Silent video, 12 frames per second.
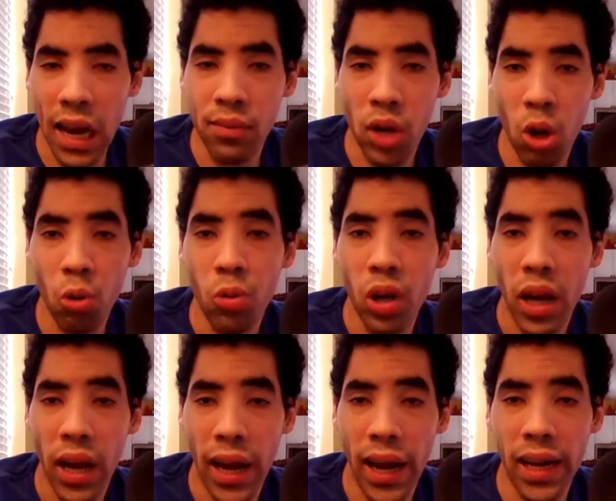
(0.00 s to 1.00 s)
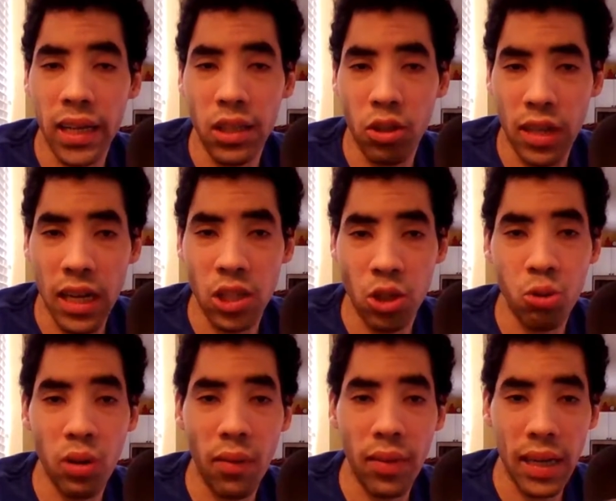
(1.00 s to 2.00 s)
ammo, and you can't
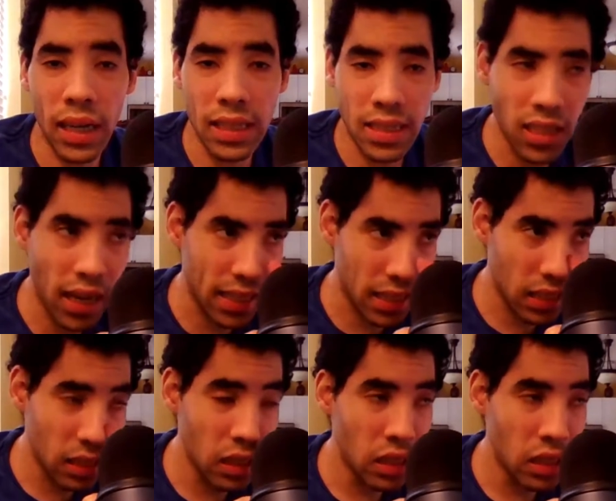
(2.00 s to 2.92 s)
shoot everything in sight.